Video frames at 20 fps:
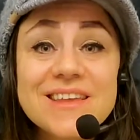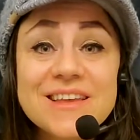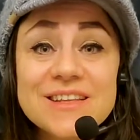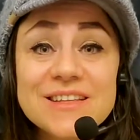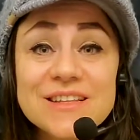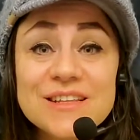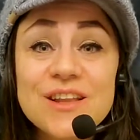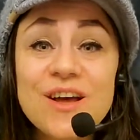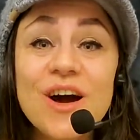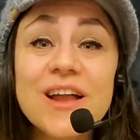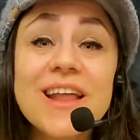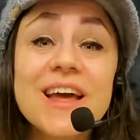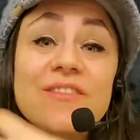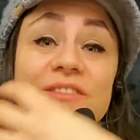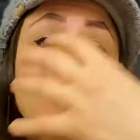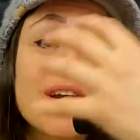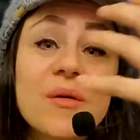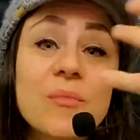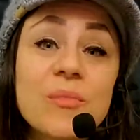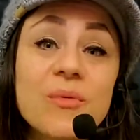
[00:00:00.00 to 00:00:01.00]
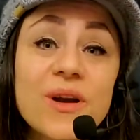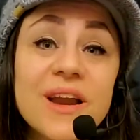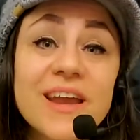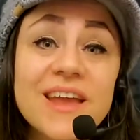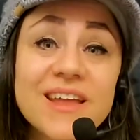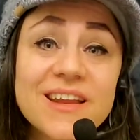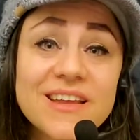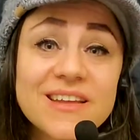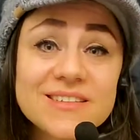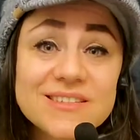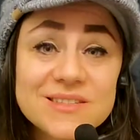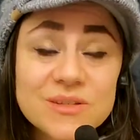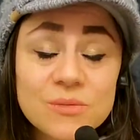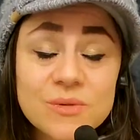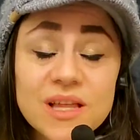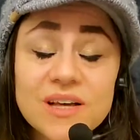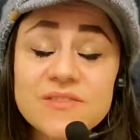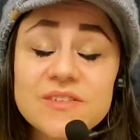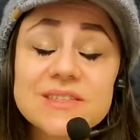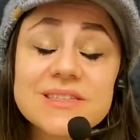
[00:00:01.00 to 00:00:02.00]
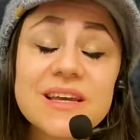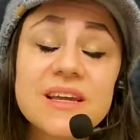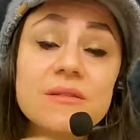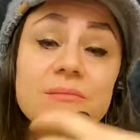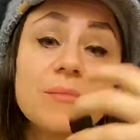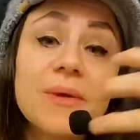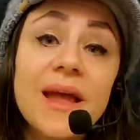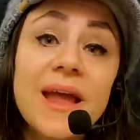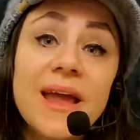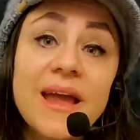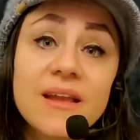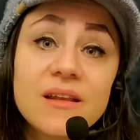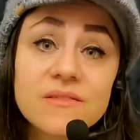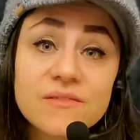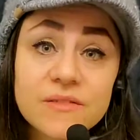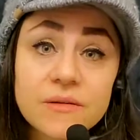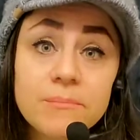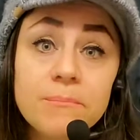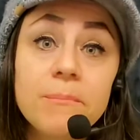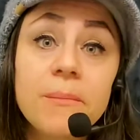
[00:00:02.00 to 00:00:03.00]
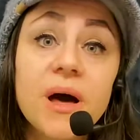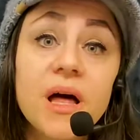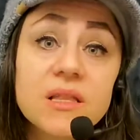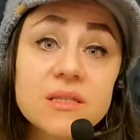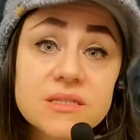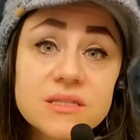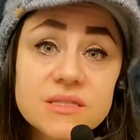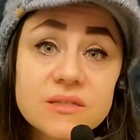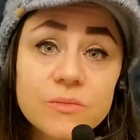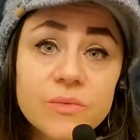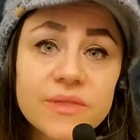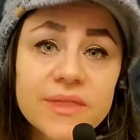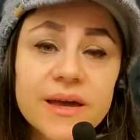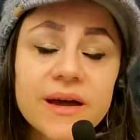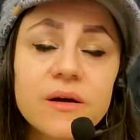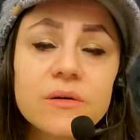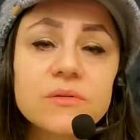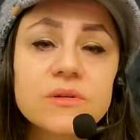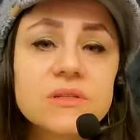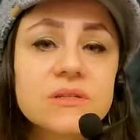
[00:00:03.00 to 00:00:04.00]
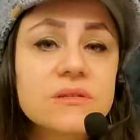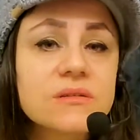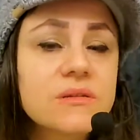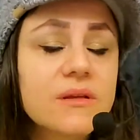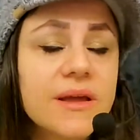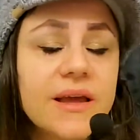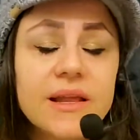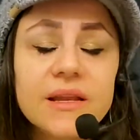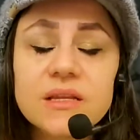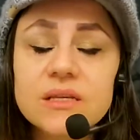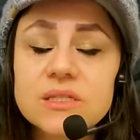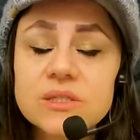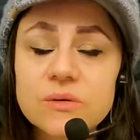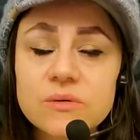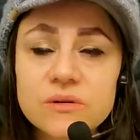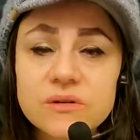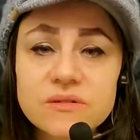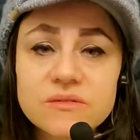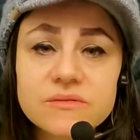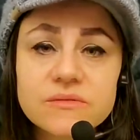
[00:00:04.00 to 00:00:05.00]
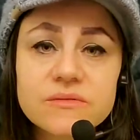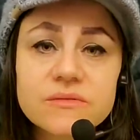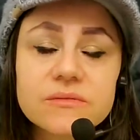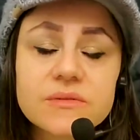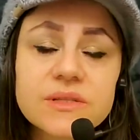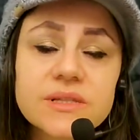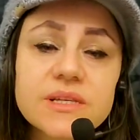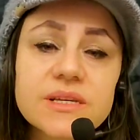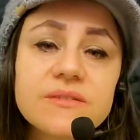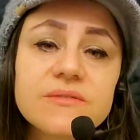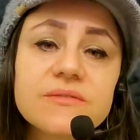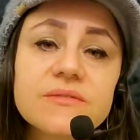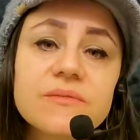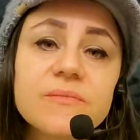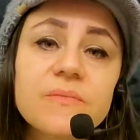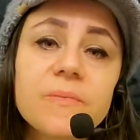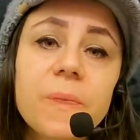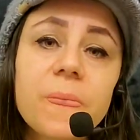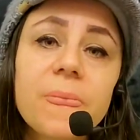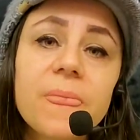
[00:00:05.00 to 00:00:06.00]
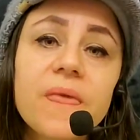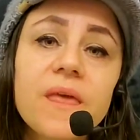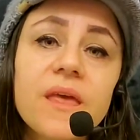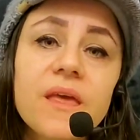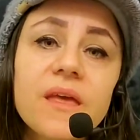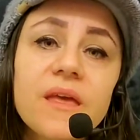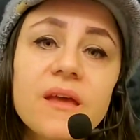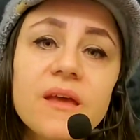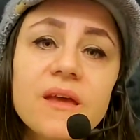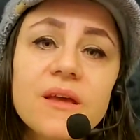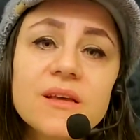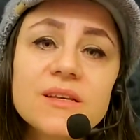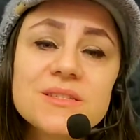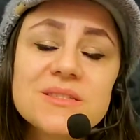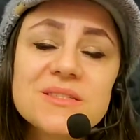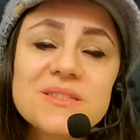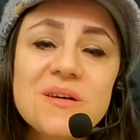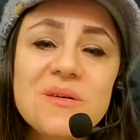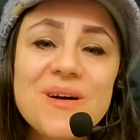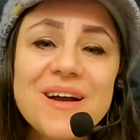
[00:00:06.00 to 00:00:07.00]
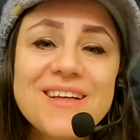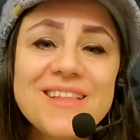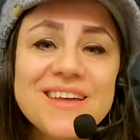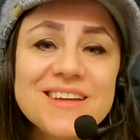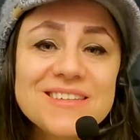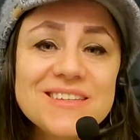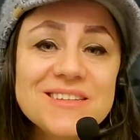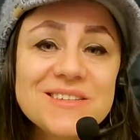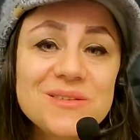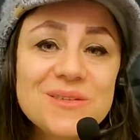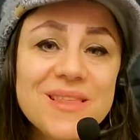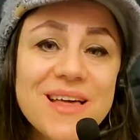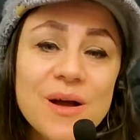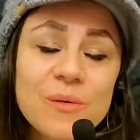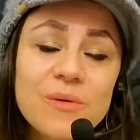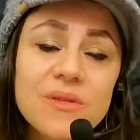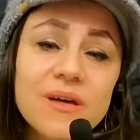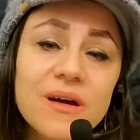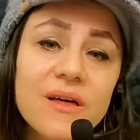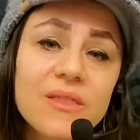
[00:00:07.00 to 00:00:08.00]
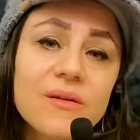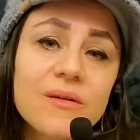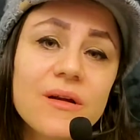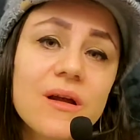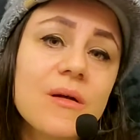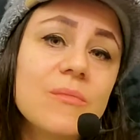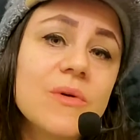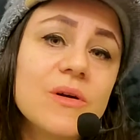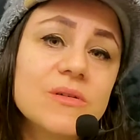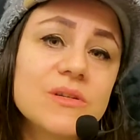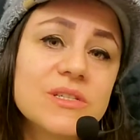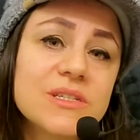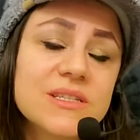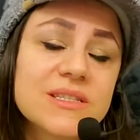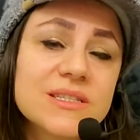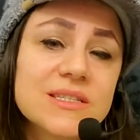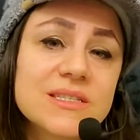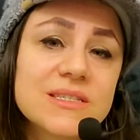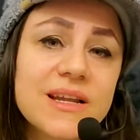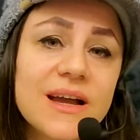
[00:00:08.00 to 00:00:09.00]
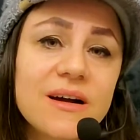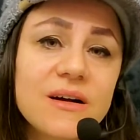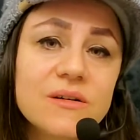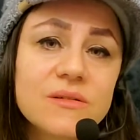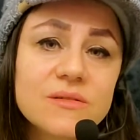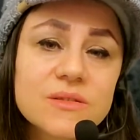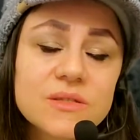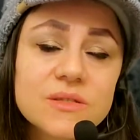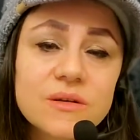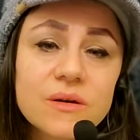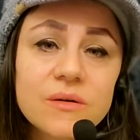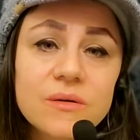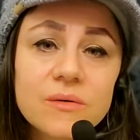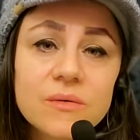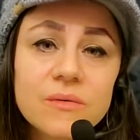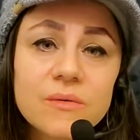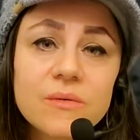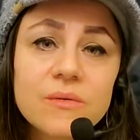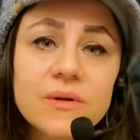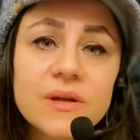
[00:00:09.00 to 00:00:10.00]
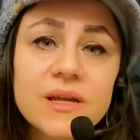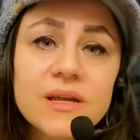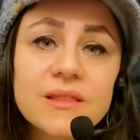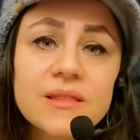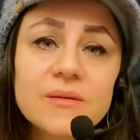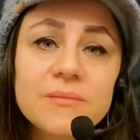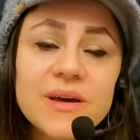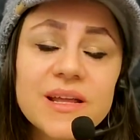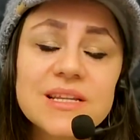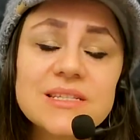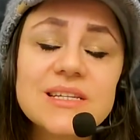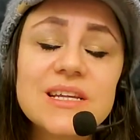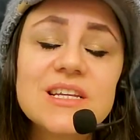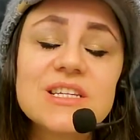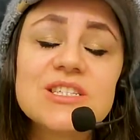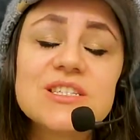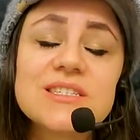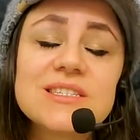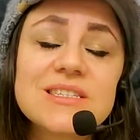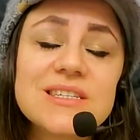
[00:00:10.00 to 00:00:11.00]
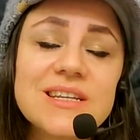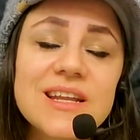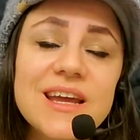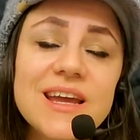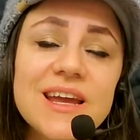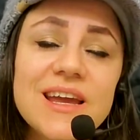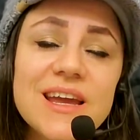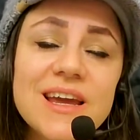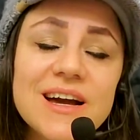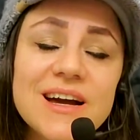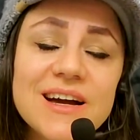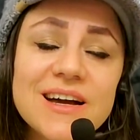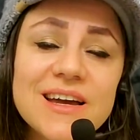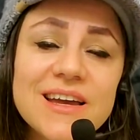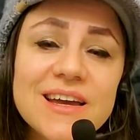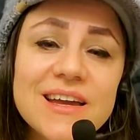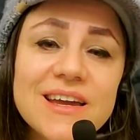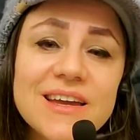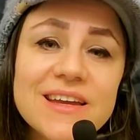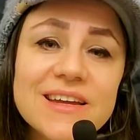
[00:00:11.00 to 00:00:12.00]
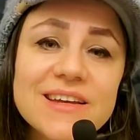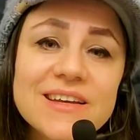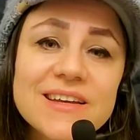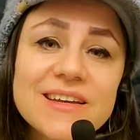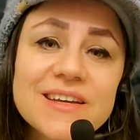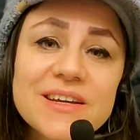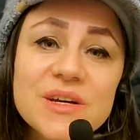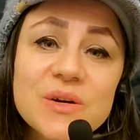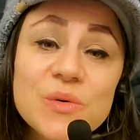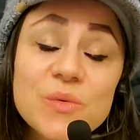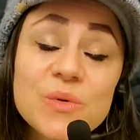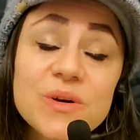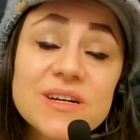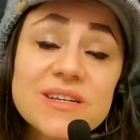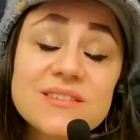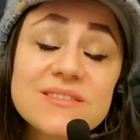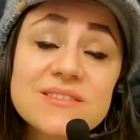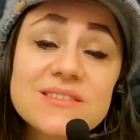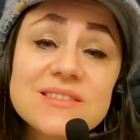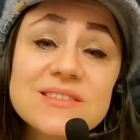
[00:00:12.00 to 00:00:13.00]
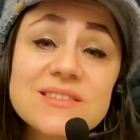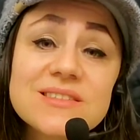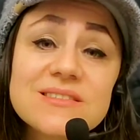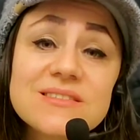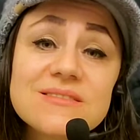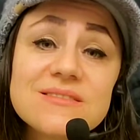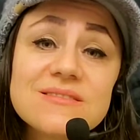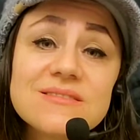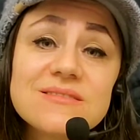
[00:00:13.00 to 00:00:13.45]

it not having a break in it. So level 10 pain for months without any sort of relief. So I like to do that with other emotions now. So in the meditation today, I was